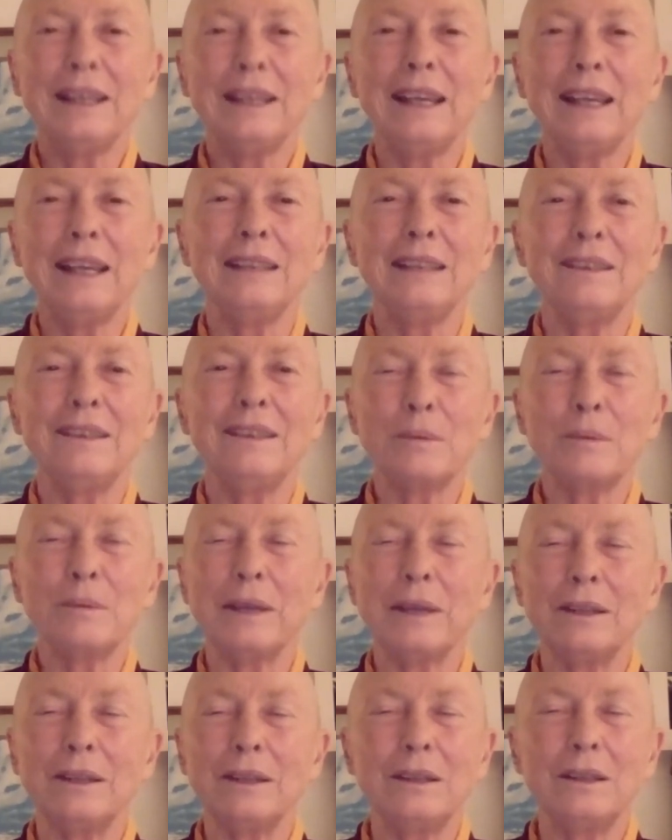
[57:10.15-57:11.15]
ahead
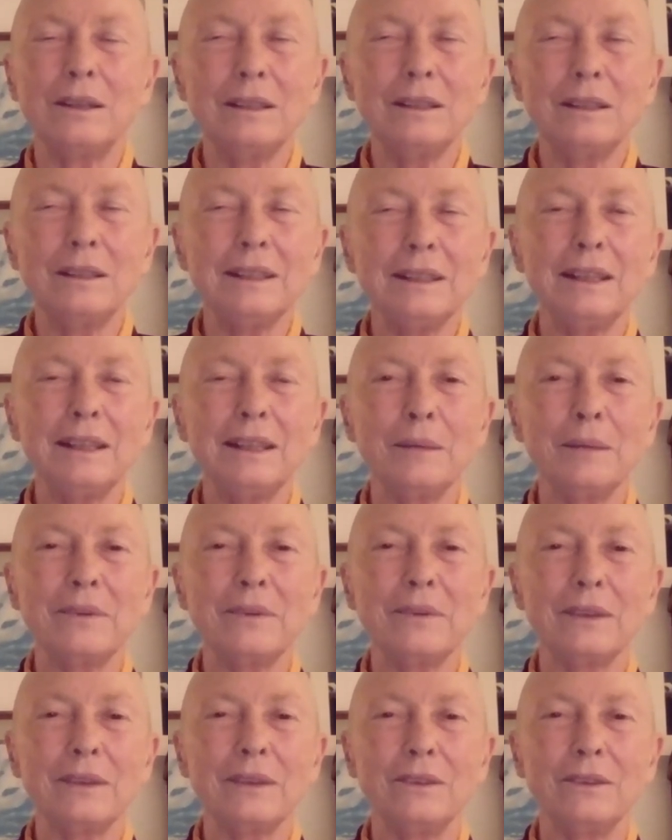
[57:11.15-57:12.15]
despite all the
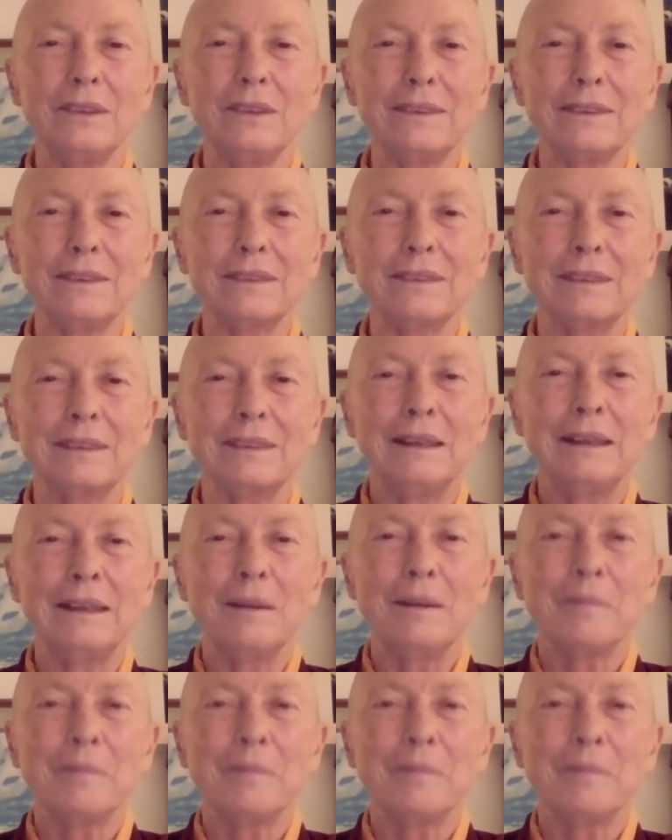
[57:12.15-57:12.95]
obstacles.